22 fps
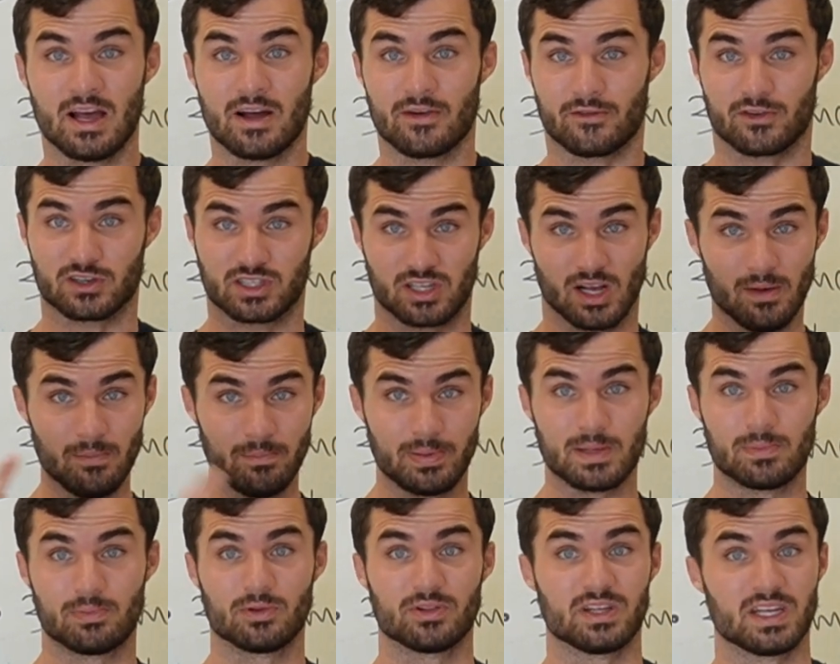For some
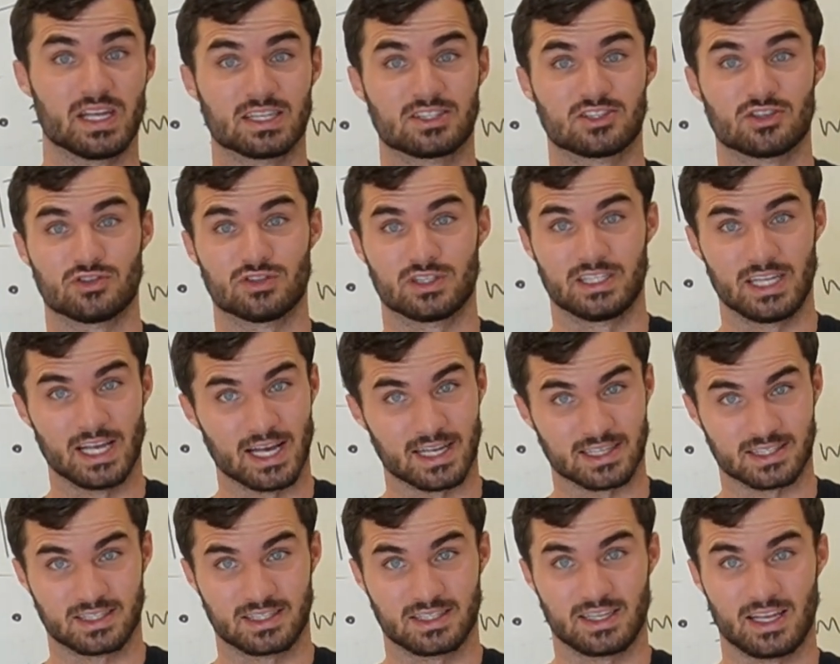people, the answer is
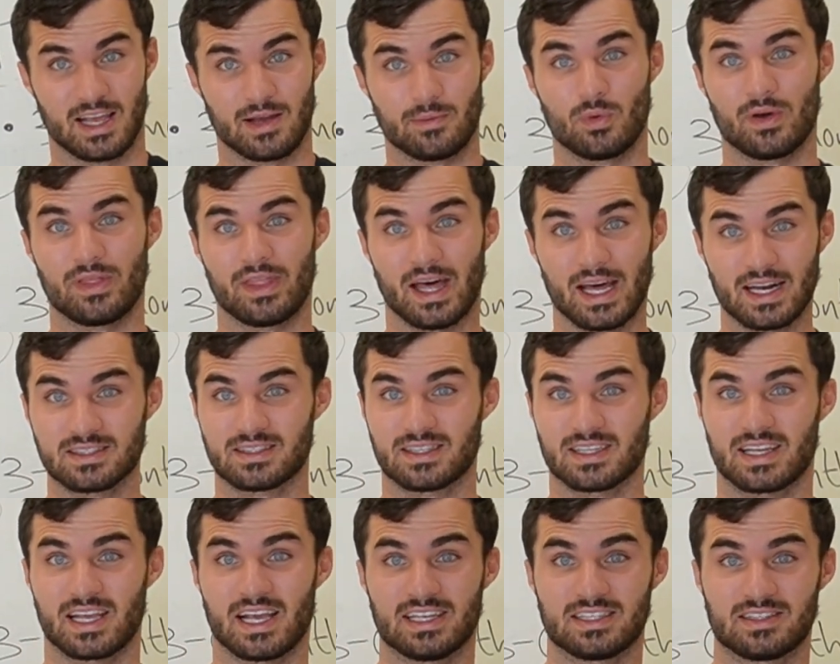yes. And when that is the
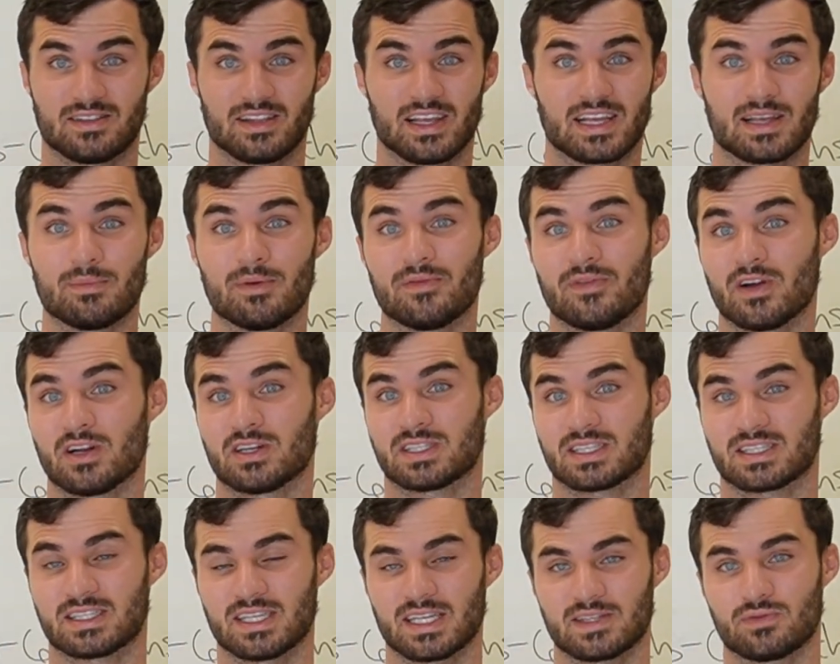case, they can be very
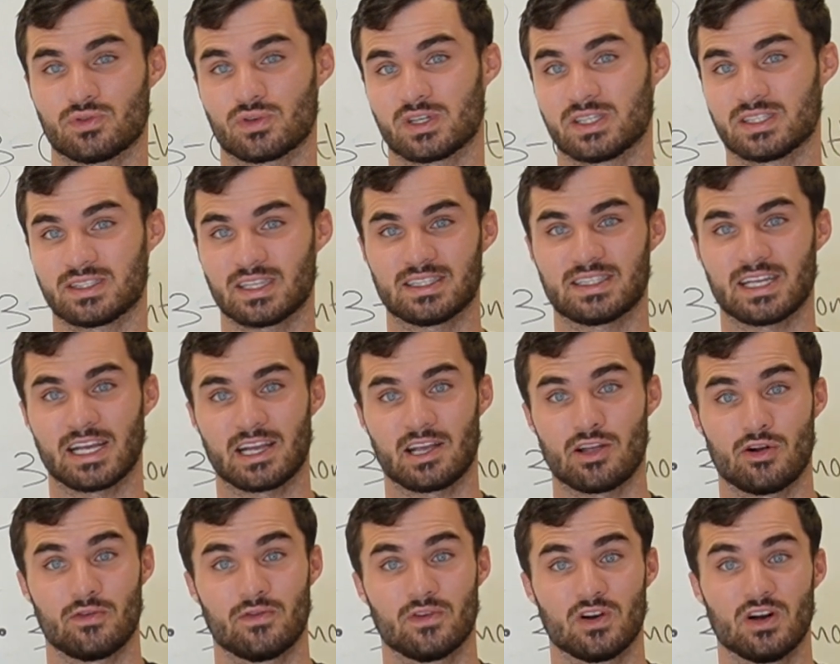successful because they take
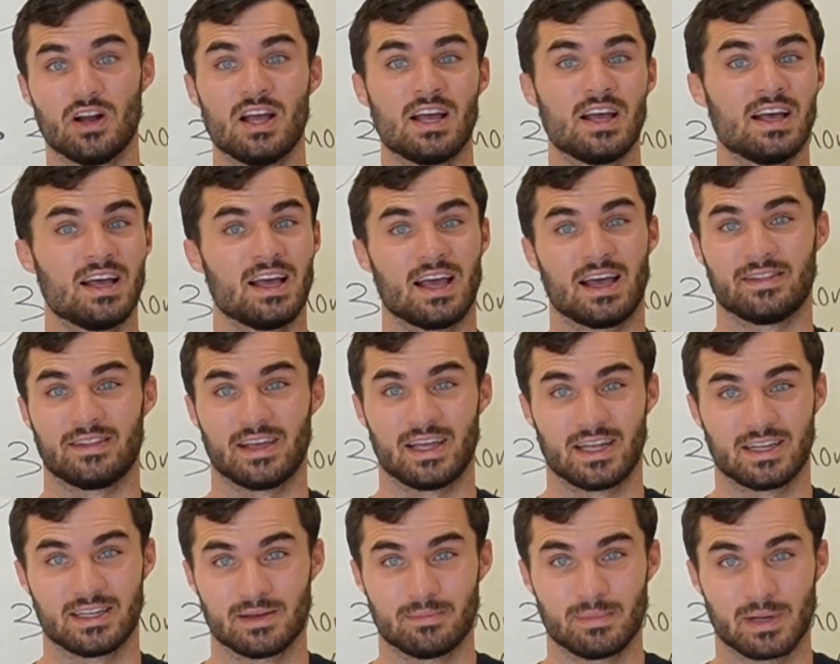it over and they
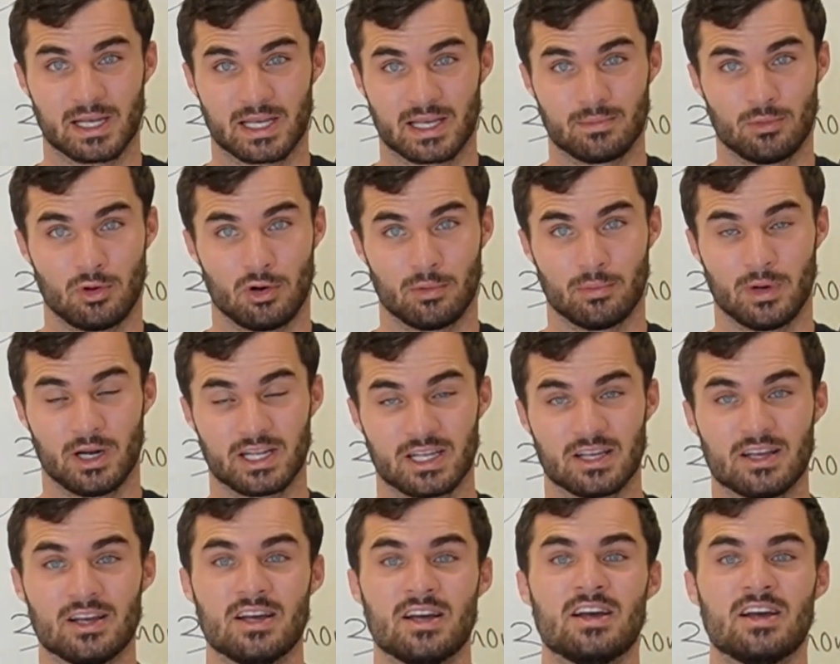end up making more money.